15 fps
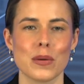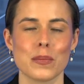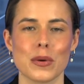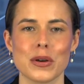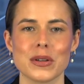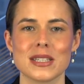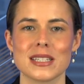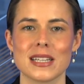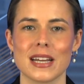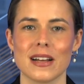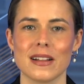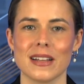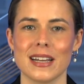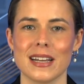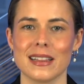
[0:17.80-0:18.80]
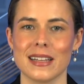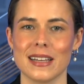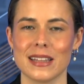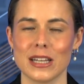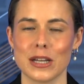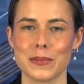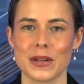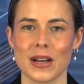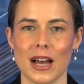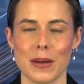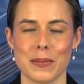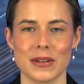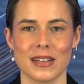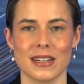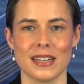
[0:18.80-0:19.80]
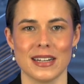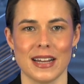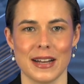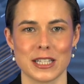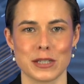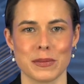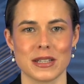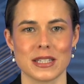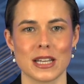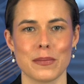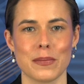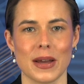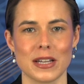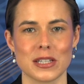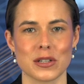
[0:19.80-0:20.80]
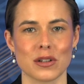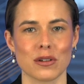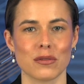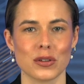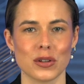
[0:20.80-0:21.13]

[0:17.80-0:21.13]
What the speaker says: "Most DLE lithium carbonate announcements are based on a